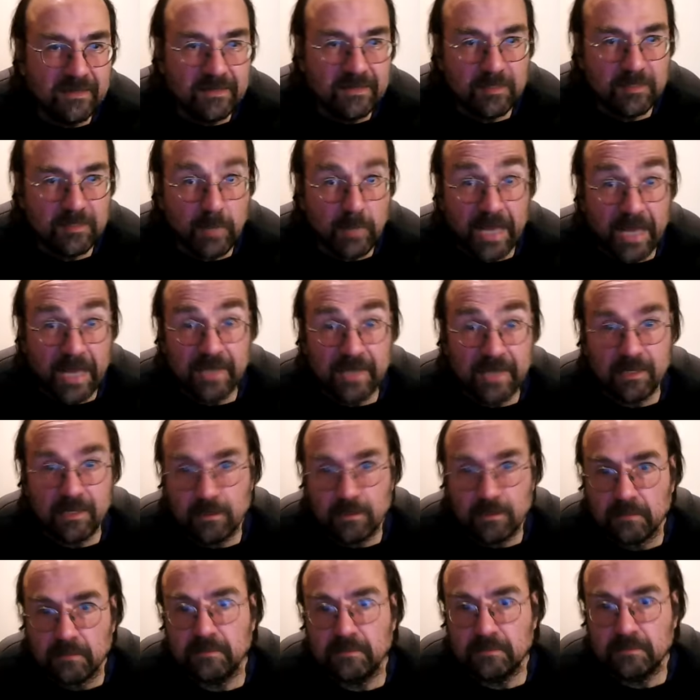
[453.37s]
depending
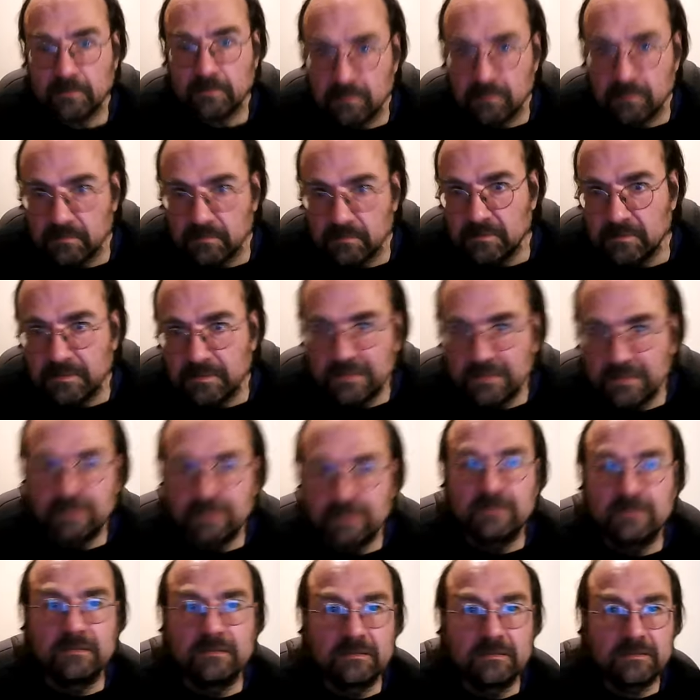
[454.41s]
on your
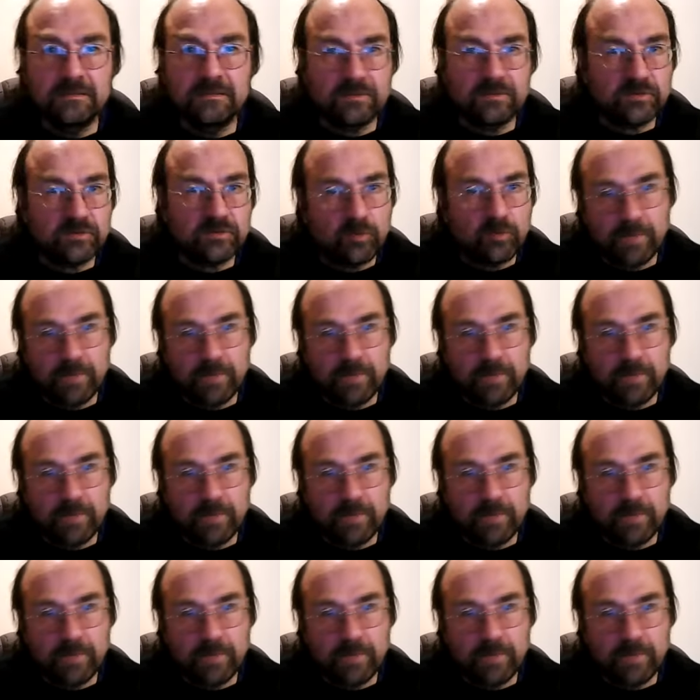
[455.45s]
cultural